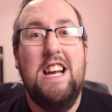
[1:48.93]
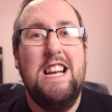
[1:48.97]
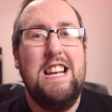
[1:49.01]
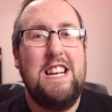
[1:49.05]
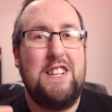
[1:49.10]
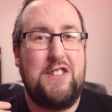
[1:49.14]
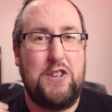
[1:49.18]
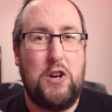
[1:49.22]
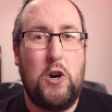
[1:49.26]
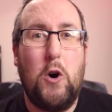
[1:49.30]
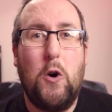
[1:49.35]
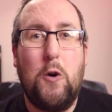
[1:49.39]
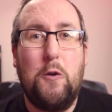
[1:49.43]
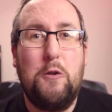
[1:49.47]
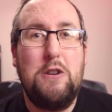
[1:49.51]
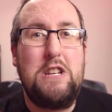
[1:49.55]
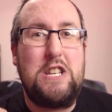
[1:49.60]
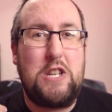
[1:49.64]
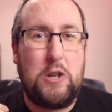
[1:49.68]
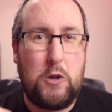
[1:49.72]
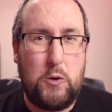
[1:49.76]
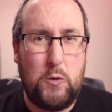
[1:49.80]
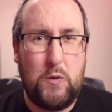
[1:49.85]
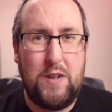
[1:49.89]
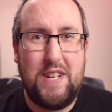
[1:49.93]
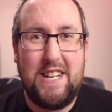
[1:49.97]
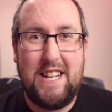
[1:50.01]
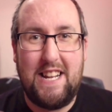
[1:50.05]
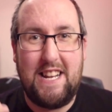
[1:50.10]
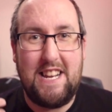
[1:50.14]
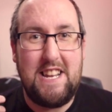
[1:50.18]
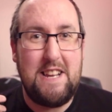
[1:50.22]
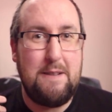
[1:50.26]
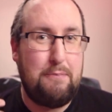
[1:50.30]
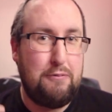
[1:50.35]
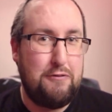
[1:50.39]
It's always
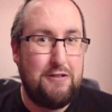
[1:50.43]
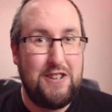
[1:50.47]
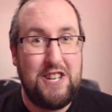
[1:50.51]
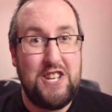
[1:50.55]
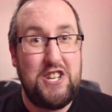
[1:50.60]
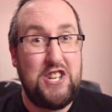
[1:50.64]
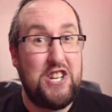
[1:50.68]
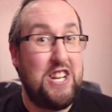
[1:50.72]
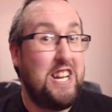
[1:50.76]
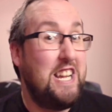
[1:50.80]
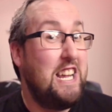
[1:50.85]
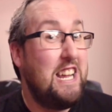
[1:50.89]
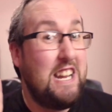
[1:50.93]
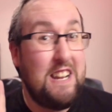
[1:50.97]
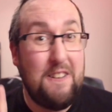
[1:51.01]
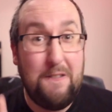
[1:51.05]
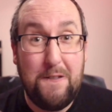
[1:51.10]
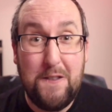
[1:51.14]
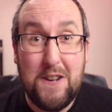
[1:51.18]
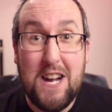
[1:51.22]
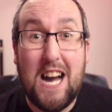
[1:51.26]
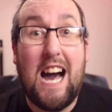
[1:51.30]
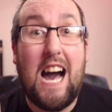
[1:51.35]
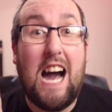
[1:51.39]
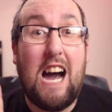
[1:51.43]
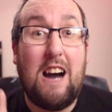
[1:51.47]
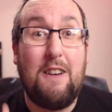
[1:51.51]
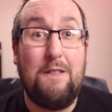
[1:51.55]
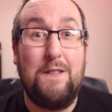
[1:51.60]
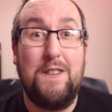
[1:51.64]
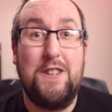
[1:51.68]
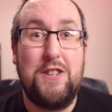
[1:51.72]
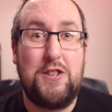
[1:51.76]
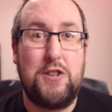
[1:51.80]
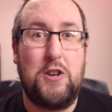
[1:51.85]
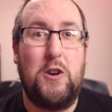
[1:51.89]
greatly appreciated, and if you
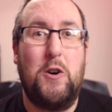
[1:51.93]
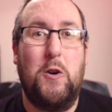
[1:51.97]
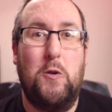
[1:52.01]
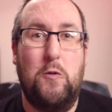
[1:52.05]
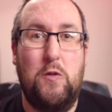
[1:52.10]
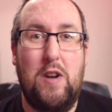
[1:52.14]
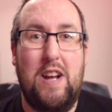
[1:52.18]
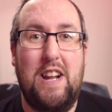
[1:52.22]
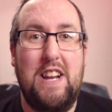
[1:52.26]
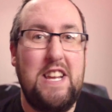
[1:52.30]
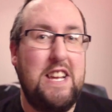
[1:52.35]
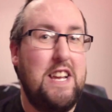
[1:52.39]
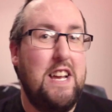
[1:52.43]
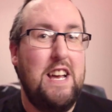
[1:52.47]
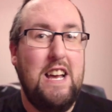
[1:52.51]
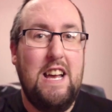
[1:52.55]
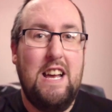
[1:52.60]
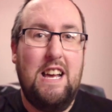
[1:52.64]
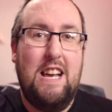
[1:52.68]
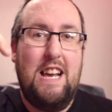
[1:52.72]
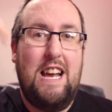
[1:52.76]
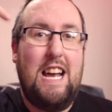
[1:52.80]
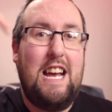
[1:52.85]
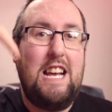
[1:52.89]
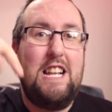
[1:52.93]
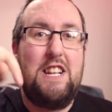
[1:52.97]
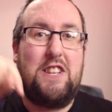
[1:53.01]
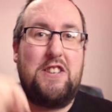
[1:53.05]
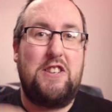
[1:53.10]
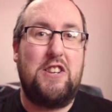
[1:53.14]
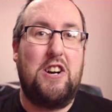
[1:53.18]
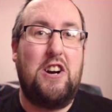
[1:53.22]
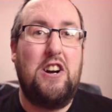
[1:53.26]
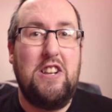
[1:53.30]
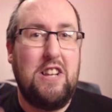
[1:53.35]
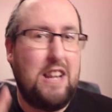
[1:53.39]
haven't already, head
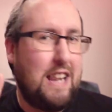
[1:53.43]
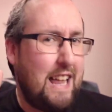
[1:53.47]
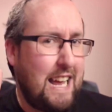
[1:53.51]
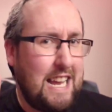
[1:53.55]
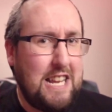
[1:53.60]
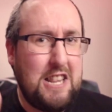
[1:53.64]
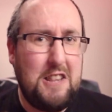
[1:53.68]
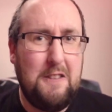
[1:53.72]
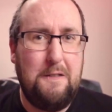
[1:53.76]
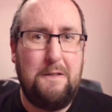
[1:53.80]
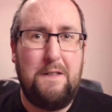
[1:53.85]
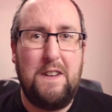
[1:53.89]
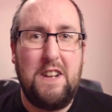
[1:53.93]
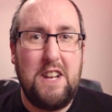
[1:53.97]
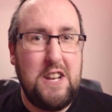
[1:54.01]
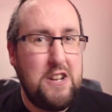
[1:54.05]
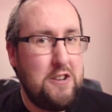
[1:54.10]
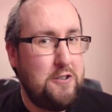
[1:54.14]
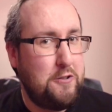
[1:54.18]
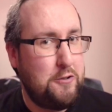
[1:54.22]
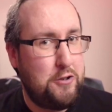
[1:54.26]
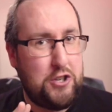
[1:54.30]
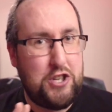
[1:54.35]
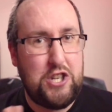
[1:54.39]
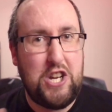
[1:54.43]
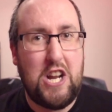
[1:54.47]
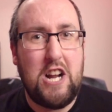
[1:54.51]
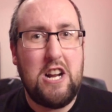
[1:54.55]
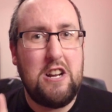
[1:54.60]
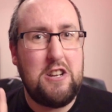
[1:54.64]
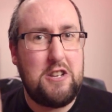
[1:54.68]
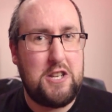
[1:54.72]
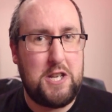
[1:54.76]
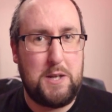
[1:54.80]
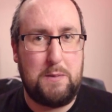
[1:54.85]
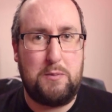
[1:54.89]
down, like the video,
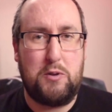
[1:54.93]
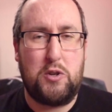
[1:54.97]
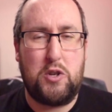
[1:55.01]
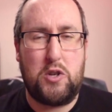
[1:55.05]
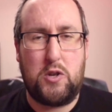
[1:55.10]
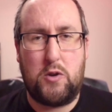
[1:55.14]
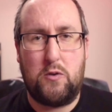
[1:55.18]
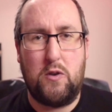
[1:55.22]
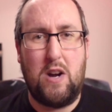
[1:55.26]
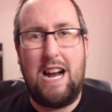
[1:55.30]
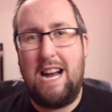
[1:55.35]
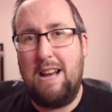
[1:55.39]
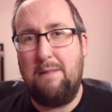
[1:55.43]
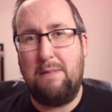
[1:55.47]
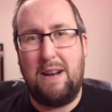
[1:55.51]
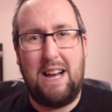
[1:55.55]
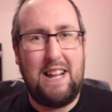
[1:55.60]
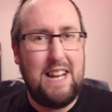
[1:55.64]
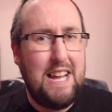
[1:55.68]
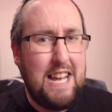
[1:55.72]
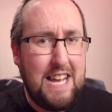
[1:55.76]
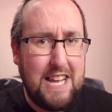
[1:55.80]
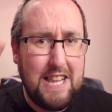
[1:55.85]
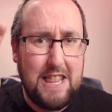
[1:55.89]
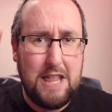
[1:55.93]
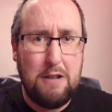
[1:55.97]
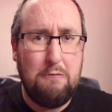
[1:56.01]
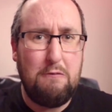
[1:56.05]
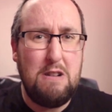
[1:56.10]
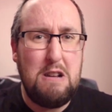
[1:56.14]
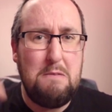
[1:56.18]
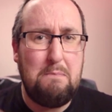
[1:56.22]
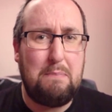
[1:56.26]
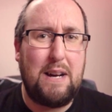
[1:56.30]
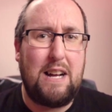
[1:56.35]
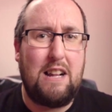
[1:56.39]
share, subscribe, and hit the
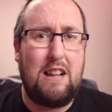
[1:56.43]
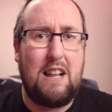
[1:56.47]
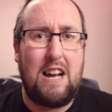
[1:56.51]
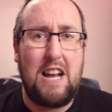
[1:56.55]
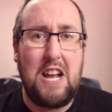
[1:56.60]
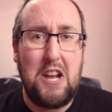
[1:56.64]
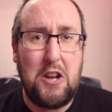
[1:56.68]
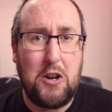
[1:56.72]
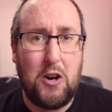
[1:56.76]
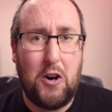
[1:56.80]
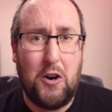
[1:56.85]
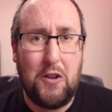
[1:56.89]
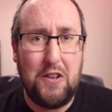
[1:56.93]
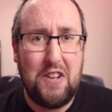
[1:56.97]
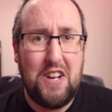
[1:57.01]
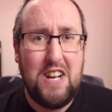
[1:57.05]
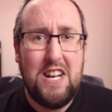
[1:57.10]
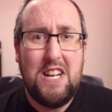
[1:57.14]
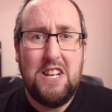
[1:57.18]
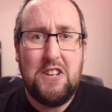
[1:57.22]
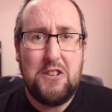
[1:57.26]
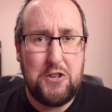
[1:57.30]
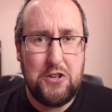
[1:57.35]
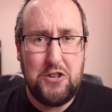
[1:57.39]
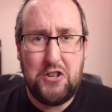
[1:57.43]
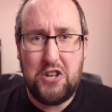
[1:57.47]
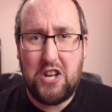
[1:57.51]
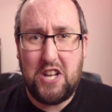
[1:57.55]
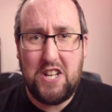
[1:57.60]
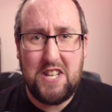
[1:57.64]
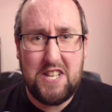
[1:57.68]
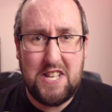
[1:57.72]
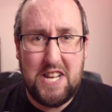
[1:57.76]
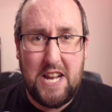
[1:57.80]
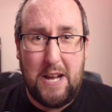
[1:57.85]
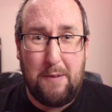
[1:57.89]
wee bell icon so that you
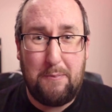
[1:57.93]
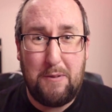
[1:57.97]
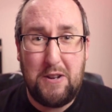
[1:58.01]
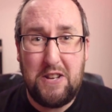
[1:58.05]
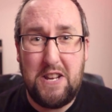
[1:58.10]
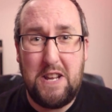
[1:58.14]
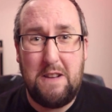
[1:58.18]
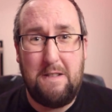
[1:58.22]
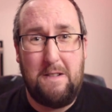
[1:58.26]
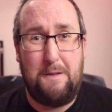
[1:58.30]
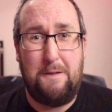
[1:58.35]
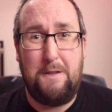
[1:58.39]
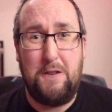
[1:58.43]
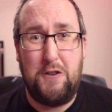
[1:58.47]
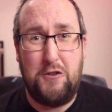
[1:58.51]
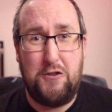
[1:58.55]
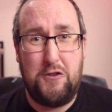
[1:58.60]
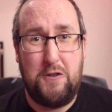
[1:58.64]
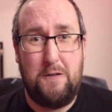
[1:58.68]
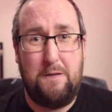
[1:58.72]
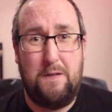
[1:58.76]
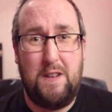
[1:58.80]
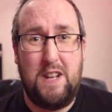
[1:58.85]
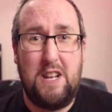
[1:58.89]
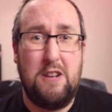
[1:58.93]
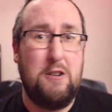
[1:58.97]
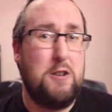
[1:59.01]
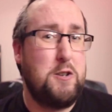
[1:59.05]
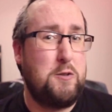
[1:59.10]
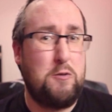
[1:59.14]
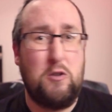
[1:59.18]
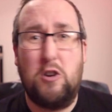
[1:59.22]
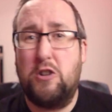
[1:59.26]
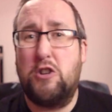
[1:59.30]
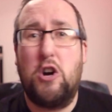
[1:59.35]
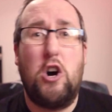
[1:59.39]
can stay up to date with future videos
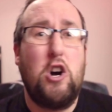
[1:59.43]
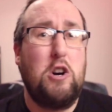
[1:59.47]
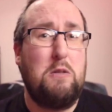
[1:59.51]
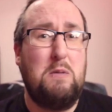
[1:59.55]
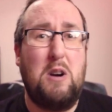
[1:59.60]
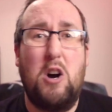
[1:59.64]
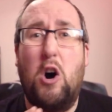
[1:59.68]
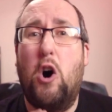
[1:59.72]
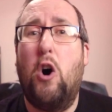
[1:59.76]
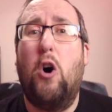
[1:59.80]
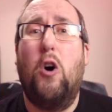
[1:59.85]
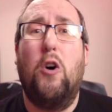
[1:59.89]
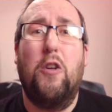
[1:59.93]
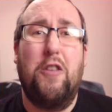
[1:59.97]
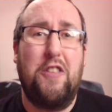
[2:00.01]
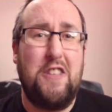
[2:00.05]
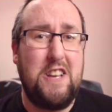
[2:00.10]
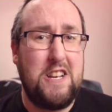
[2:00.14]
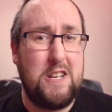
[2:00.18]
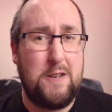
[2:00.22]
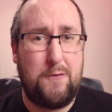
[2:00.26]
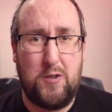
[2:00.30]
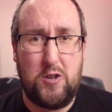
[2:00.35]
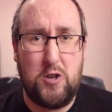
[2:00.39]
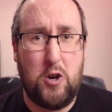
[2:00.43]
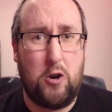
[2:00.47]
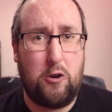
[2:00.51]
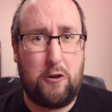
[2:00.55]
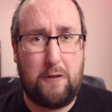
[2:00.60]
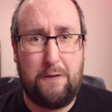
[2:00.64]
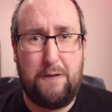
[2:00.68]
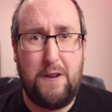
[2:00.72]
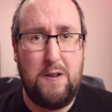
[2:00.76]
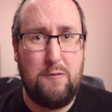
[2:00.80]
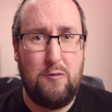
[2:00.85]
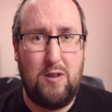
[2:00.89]
where I'll talk about all things
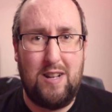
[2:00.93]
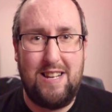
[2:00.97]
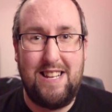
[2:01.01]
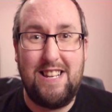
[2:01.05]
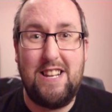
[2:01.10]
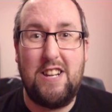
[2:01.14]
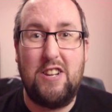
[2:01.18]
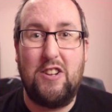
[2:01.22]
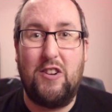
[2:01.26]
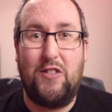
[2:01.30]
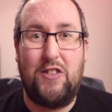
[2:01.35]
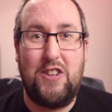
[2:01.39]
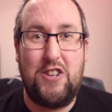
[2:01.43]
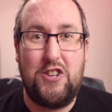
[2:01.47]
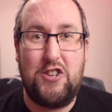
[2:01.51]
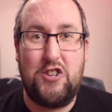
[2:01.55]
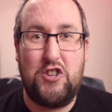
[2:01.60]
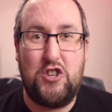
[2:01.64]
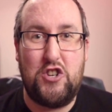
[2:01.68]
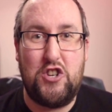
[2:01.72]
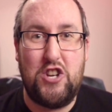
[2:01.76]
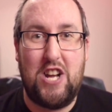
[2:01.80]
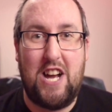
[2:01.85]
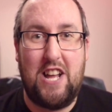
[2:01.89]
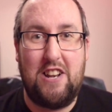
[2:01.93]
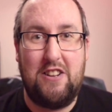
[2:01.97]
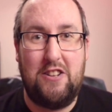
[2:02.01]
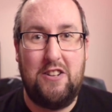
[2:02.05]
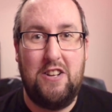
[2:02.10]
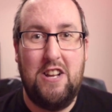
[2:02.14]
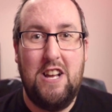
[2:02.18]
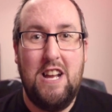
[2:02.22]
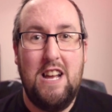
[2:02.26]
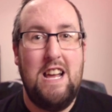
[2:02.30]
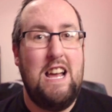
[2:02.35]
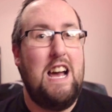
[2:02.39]
photography related on this channel.